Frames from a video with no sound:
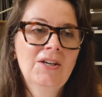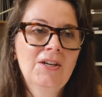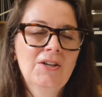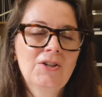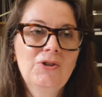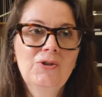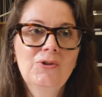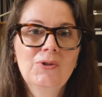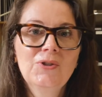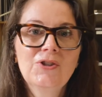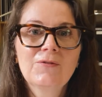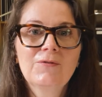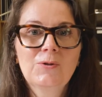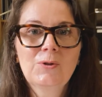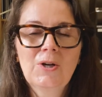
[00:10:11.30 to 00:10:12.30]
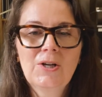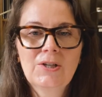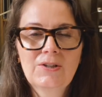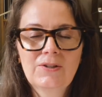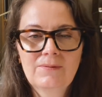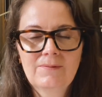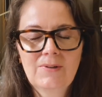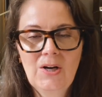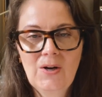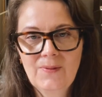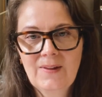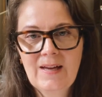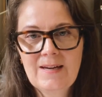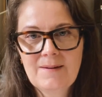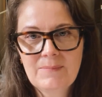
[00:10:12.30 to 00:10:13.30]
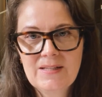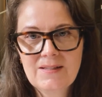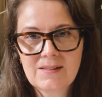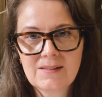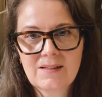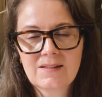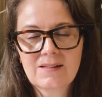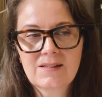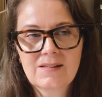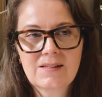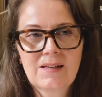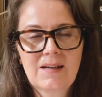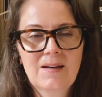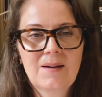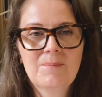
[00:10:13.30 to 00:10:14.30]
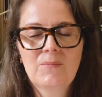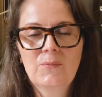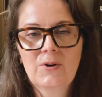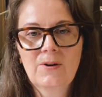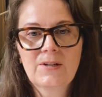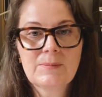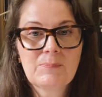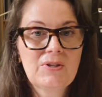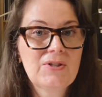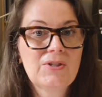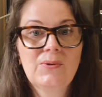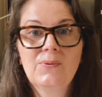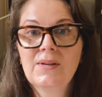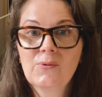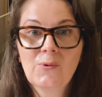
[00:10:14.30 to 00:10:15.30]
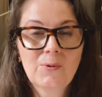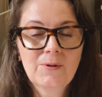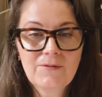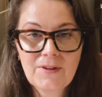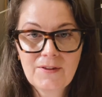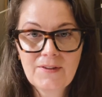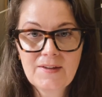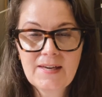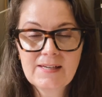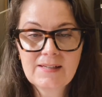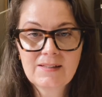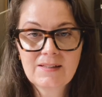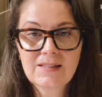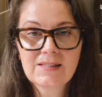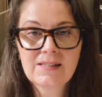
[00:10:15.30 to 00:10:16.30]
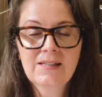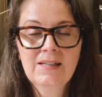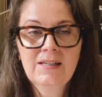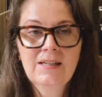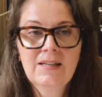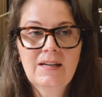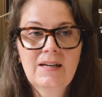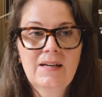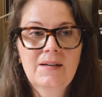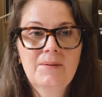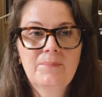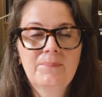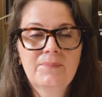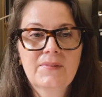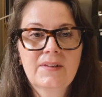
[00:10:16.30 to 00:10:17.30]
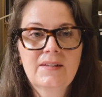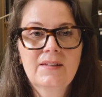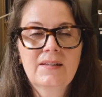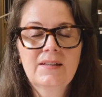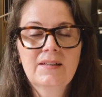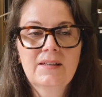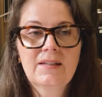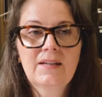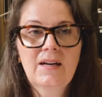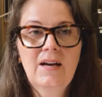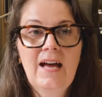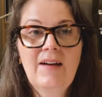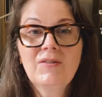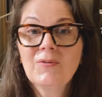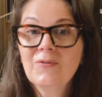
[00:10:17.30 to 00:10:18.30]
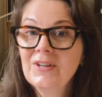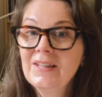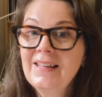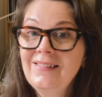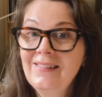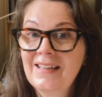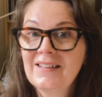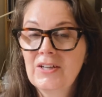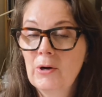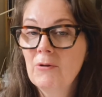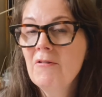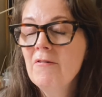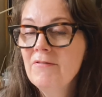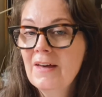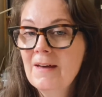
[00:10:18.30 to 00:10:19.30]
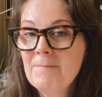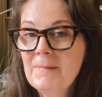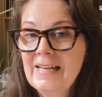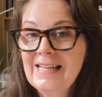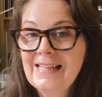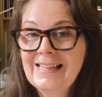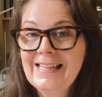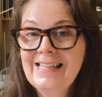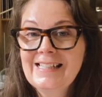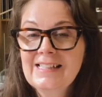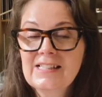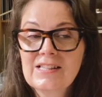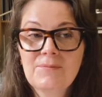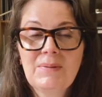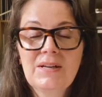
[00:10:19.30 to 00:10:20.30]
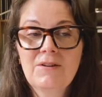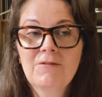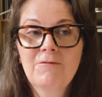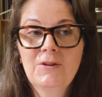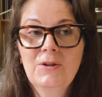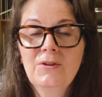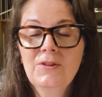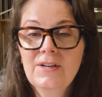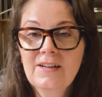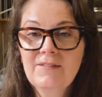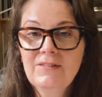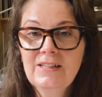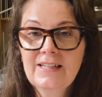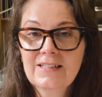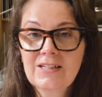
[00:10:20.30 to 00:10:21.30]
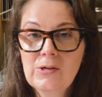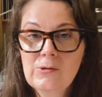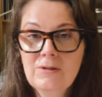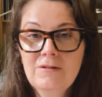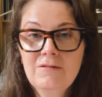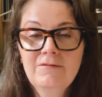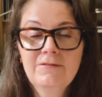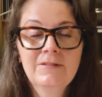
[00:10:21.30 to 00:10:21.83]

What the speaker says: huge full-on online business where I was pursuing all of the things. I haven't really let go of that many things. There have been a few that I've let go of,